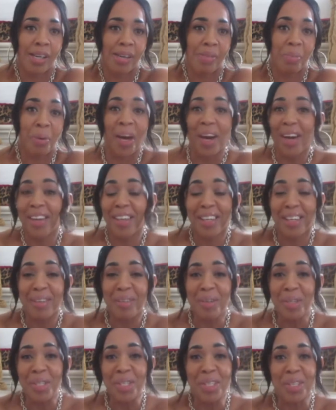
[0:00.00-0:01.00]

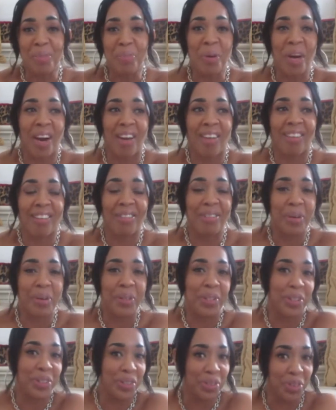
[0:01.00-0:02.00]
parking where you can park
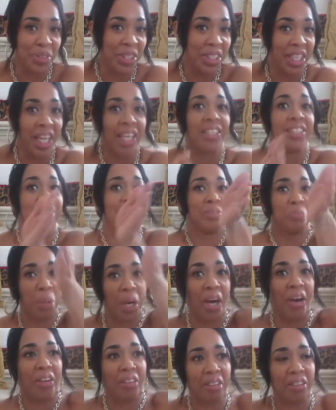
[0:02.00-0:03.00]
on the street, like just
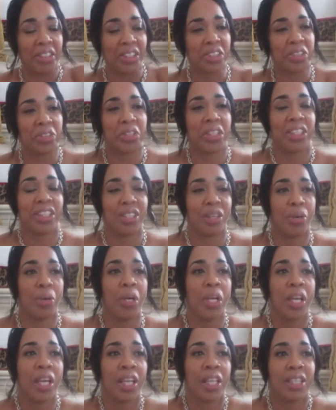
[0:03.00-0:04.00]
park on the street.
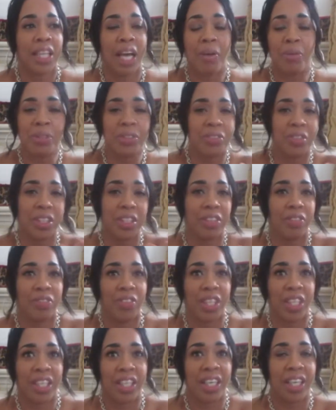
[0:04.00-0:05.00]
So that was very
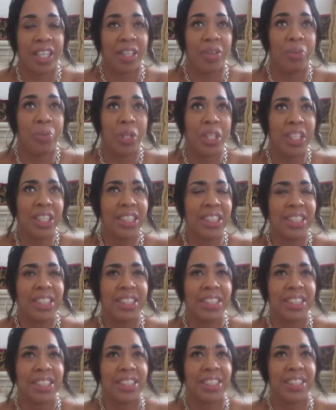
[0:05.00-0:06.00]
convenient, and it
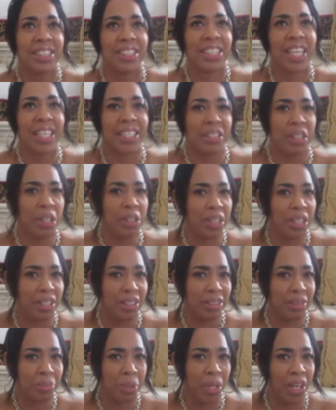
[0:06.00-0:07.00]
was like nothing
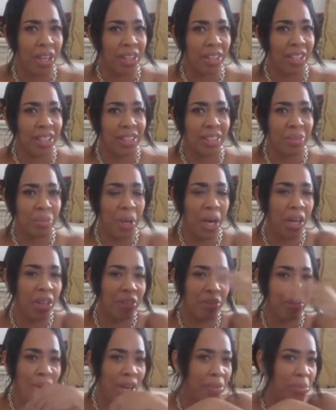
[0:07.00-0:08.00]
to park. I
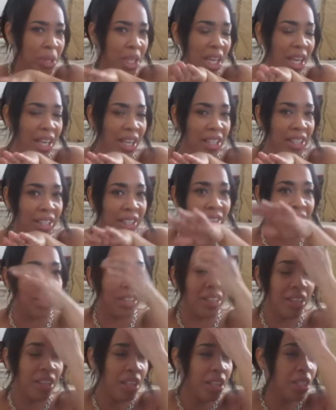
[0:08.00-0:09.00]
parked right behind
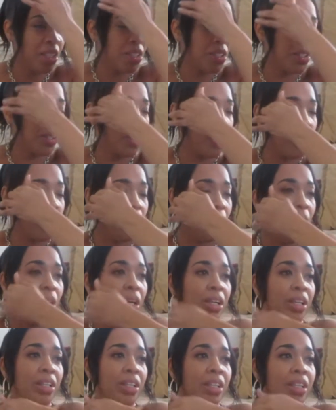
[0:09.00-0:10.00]
there. So
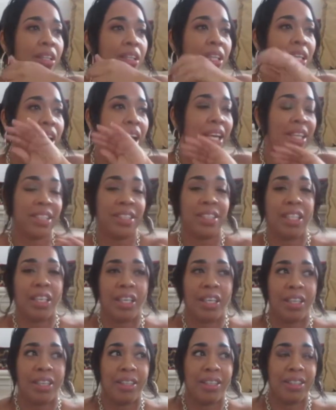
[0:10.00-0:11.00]

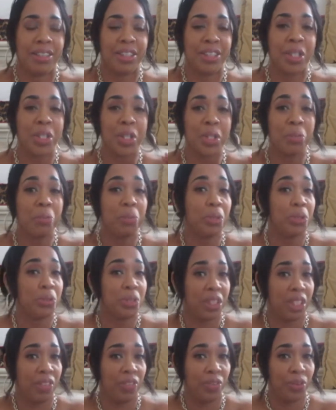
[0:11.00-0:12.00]
at Circa Blue
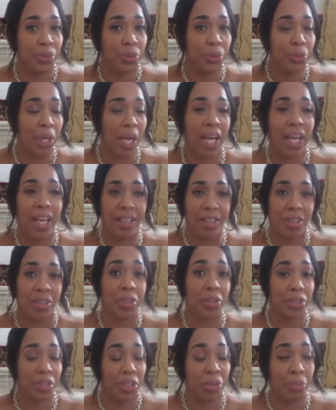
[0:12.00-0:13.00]
Seafood, I had
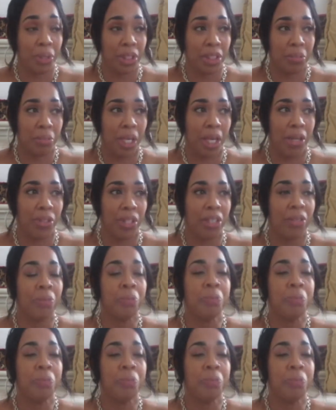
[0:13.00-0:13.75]
heard so much about it.